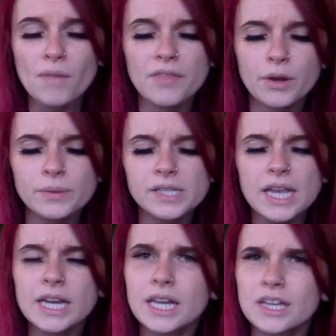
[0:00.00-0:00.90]
there was like
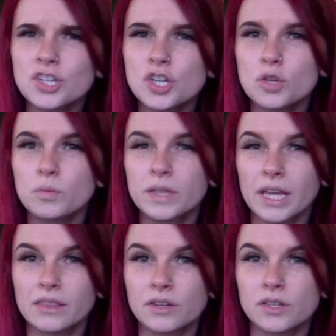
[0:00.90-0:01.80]
an issue with
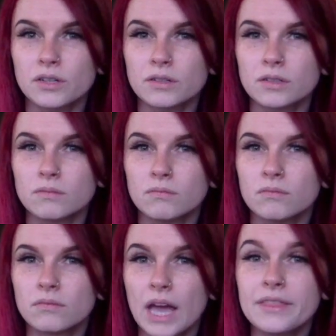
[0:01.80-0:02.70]
like
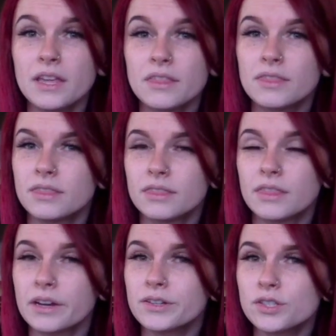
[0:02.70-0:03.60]
I think
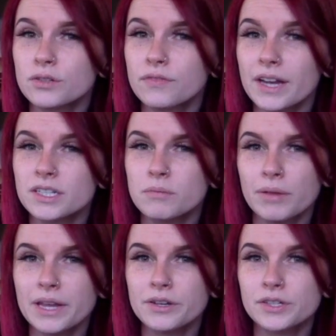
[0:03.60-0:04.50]
their surfactant
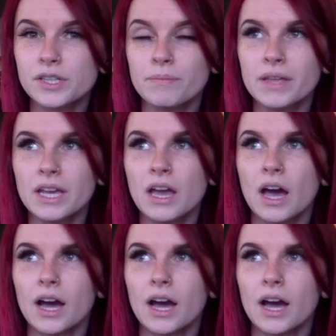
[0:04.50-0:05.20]
blend or something